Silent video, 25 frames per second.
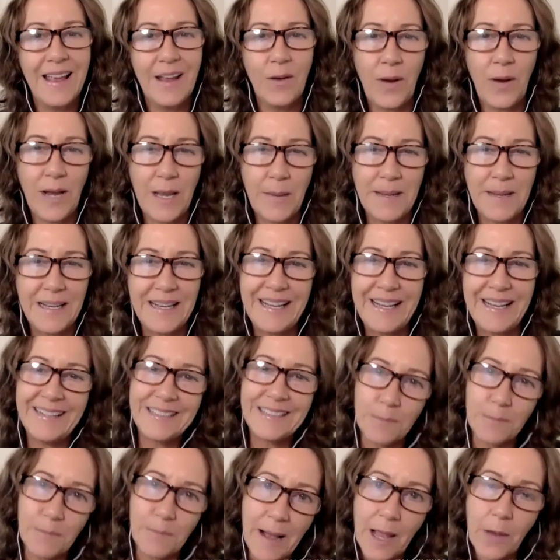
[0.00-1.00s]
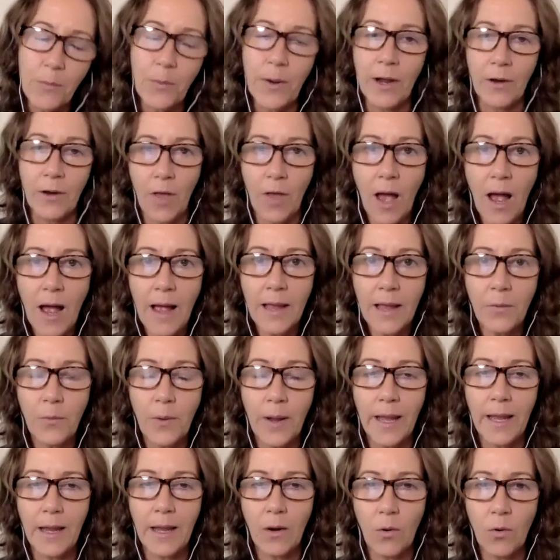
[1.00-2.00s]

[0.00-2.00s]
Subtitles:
wait a minute, it's my way or the highway,